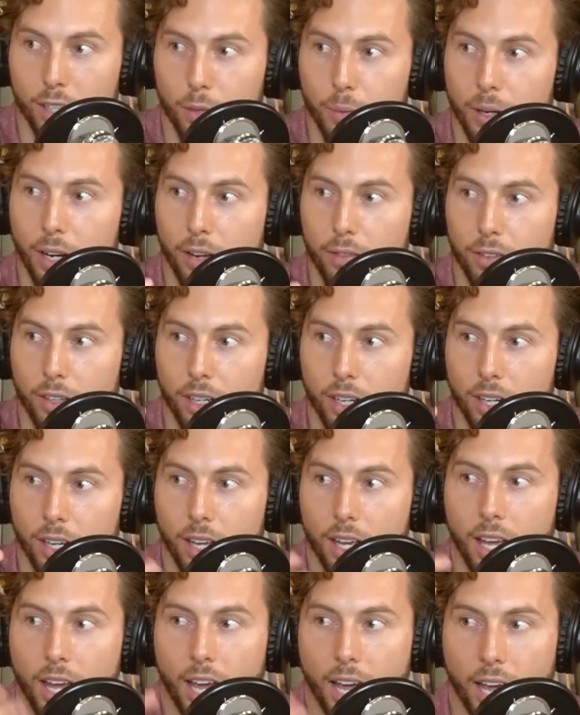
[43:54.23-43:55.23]
or whatever
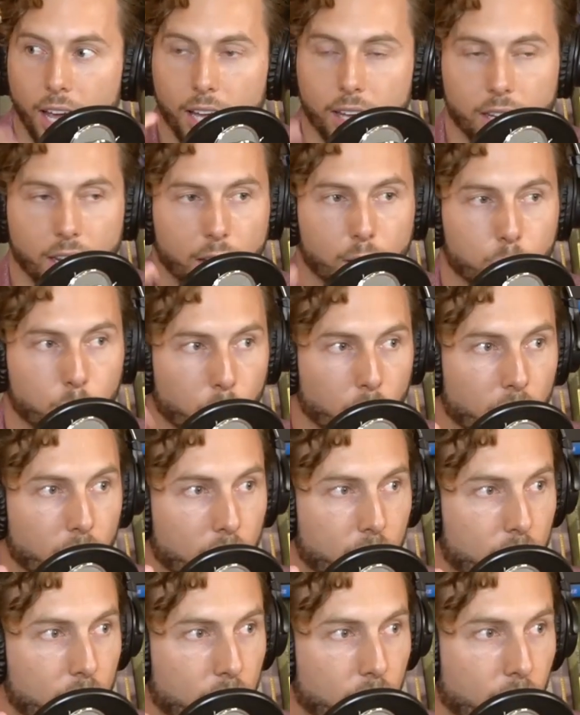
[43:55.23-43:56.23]
and
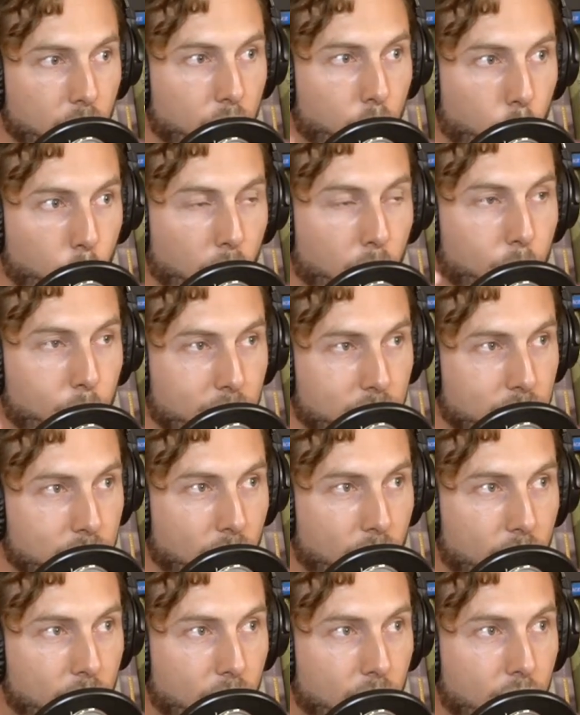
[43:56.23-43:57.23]
work where we
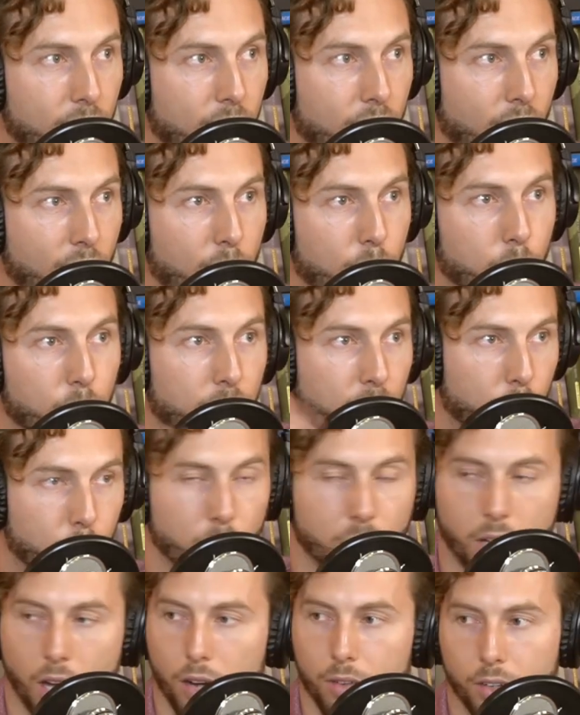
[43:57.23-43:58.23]
stand, and then
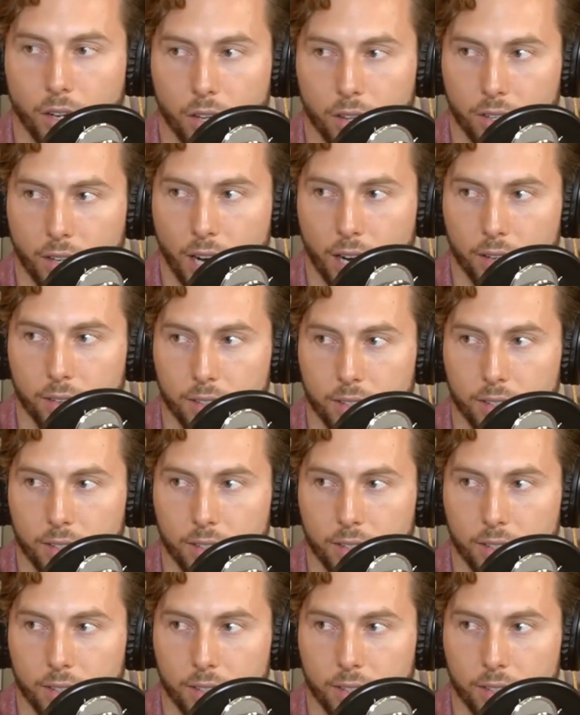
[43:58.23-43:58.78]
we'll cover all the ground.